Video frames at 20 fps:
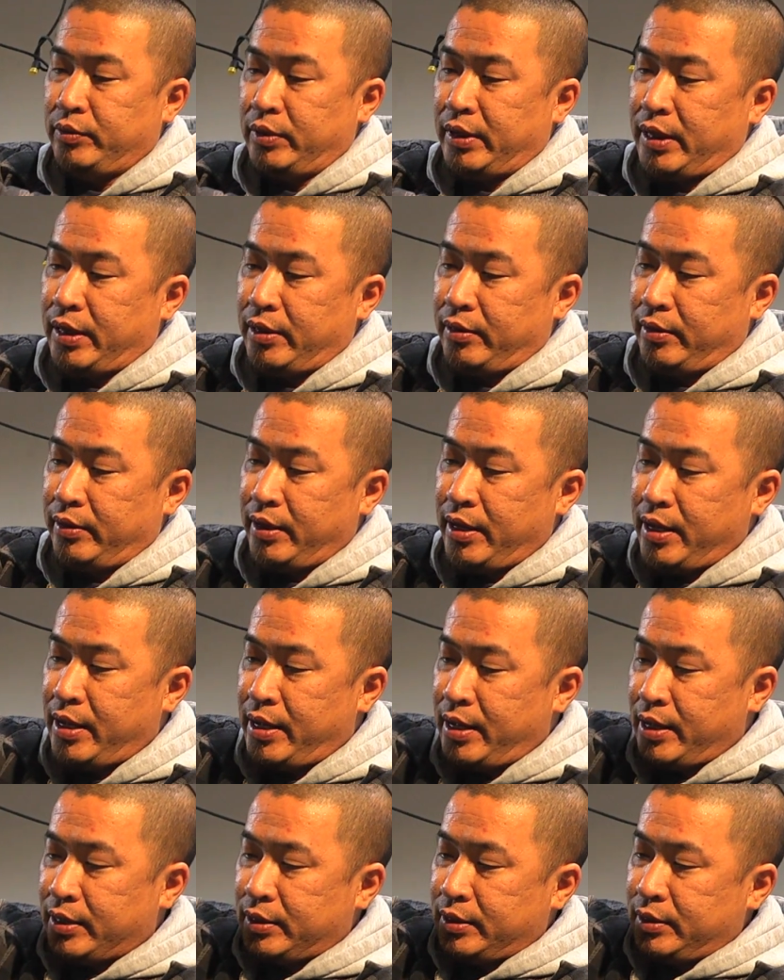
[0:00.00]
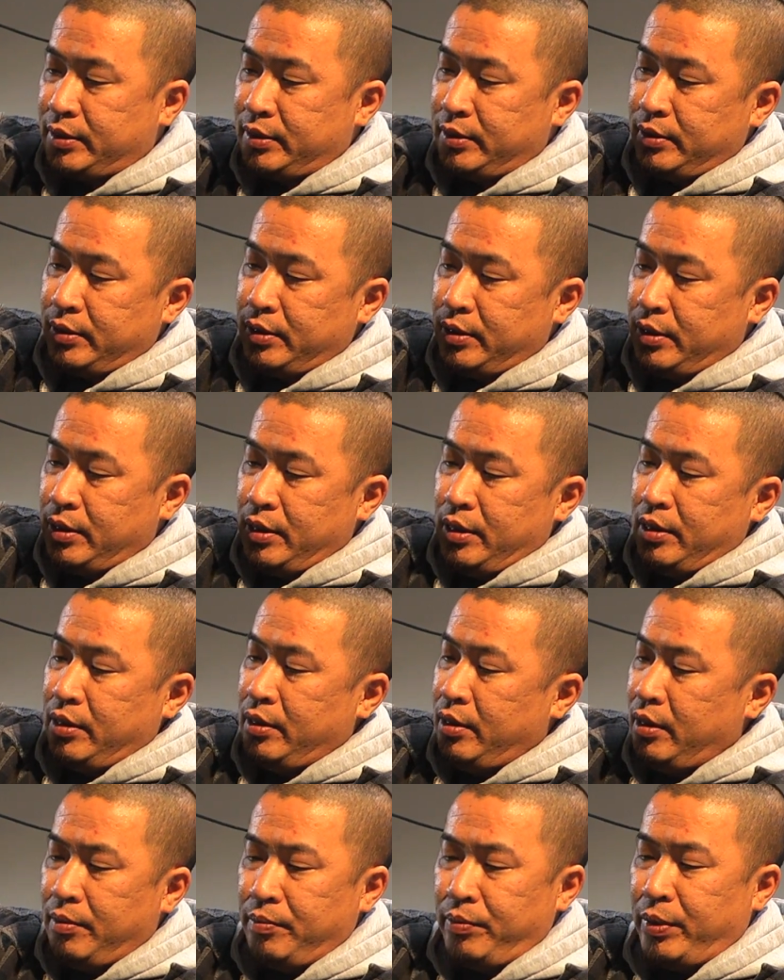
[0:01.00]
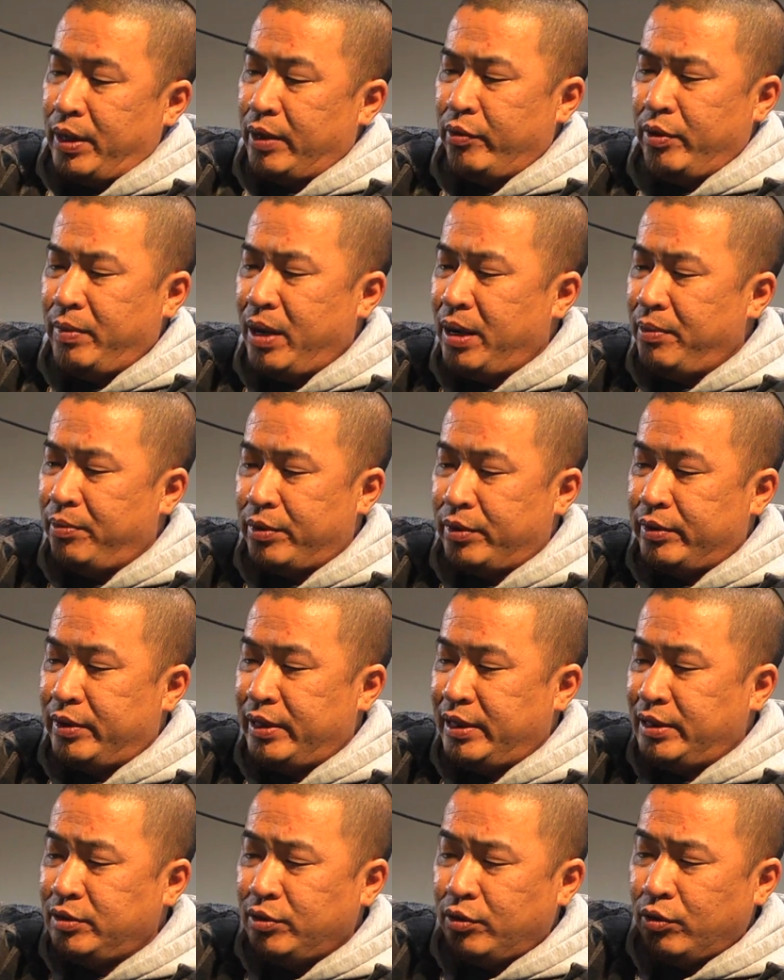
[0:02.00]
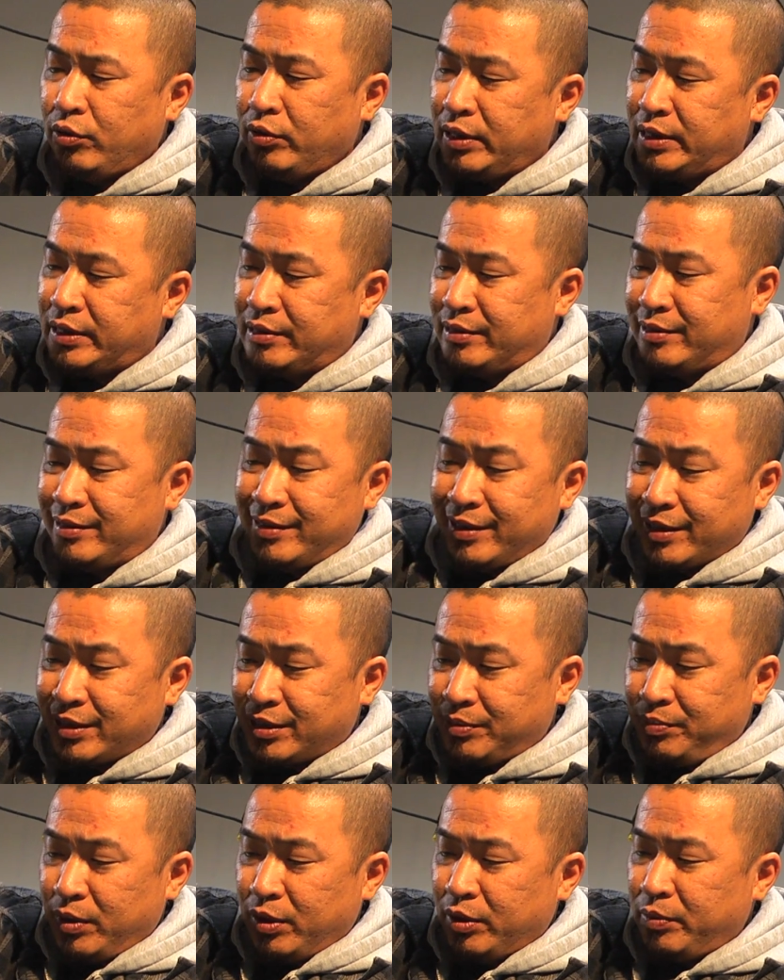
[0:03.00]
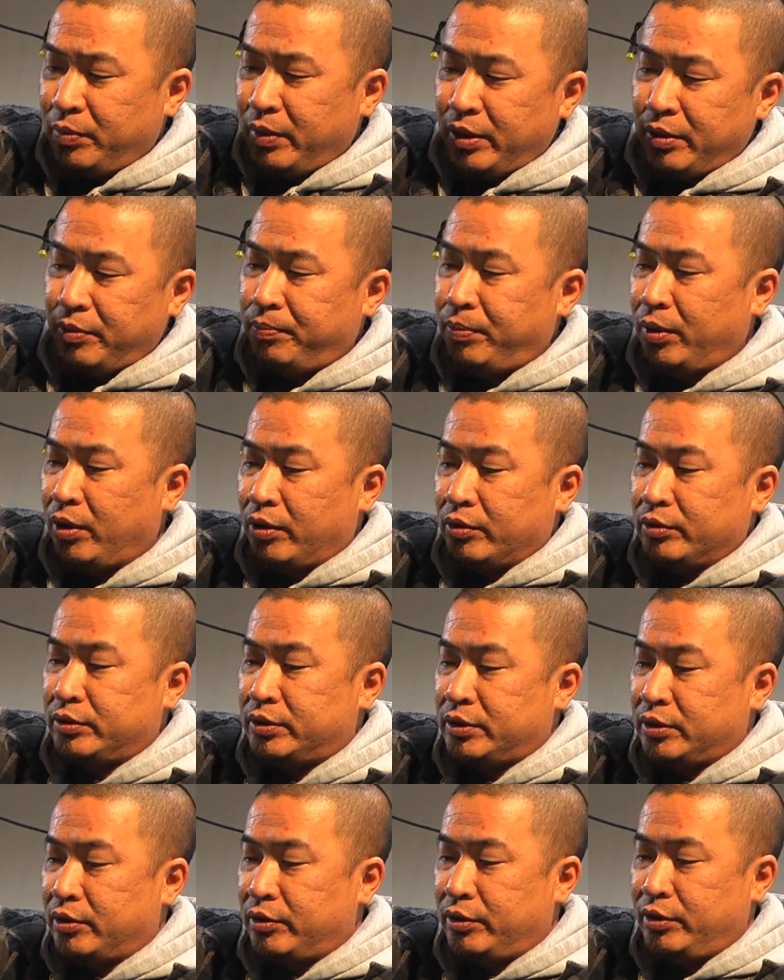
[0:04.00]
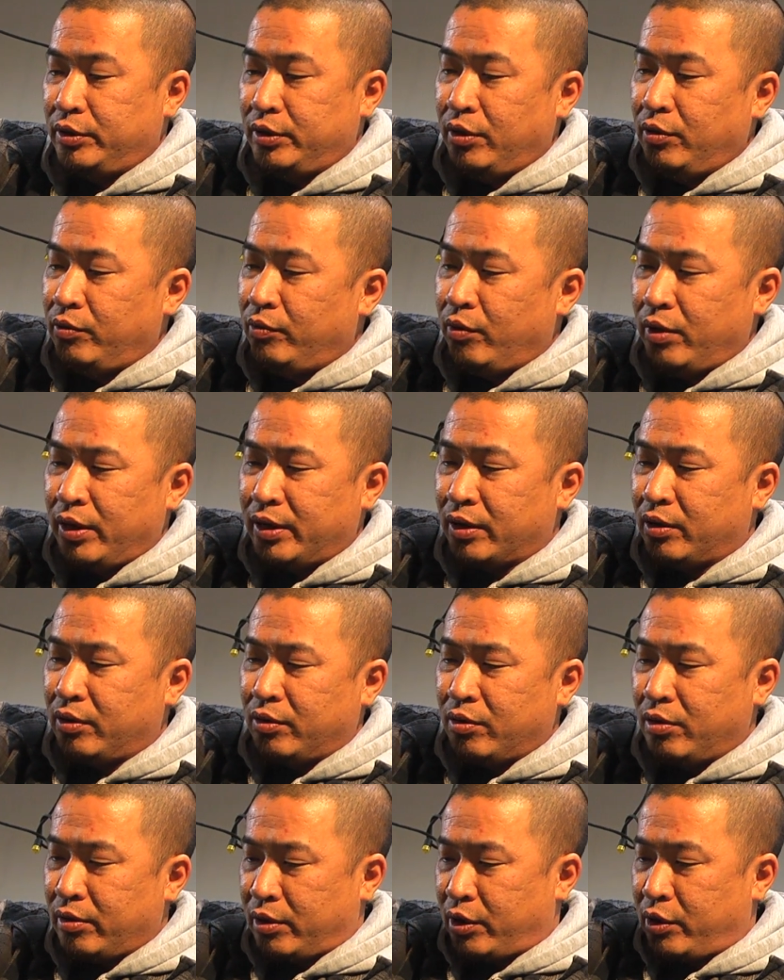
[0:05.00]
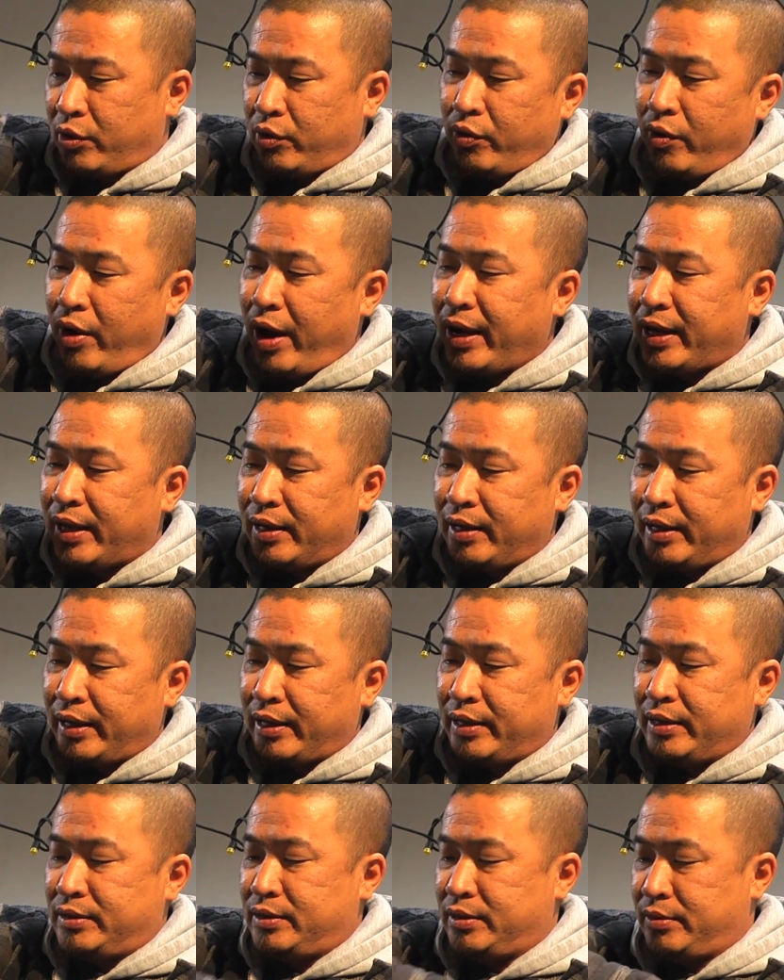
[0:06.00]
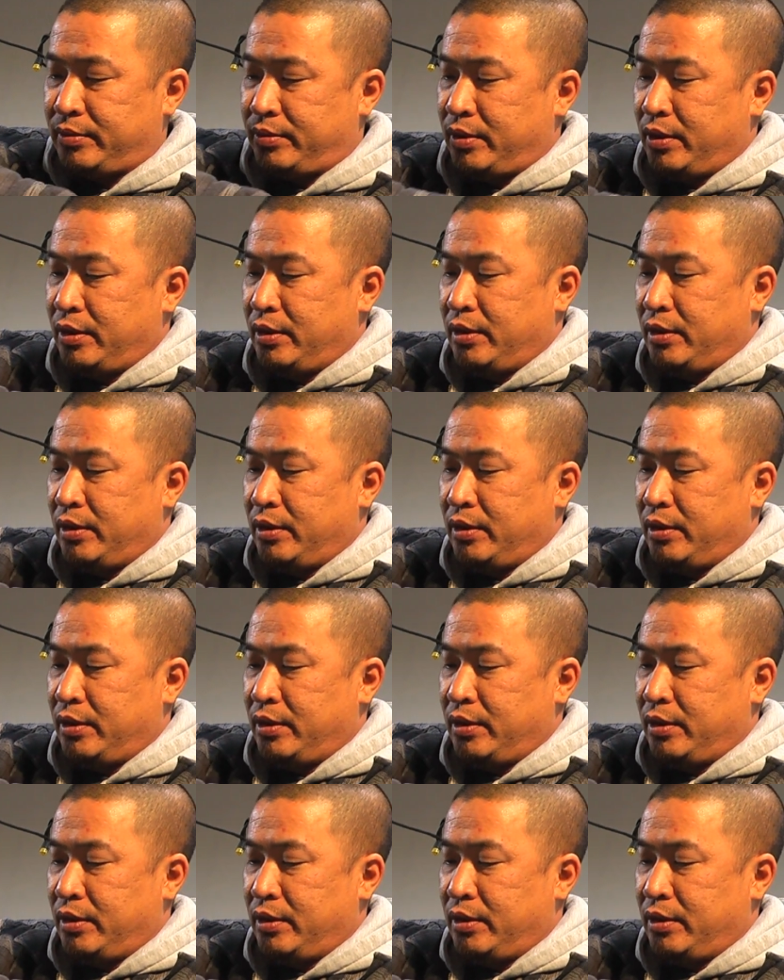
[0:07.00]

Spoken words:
one down next. But remember, these are only 6mm bolts, so you don't want to go crank it like it's a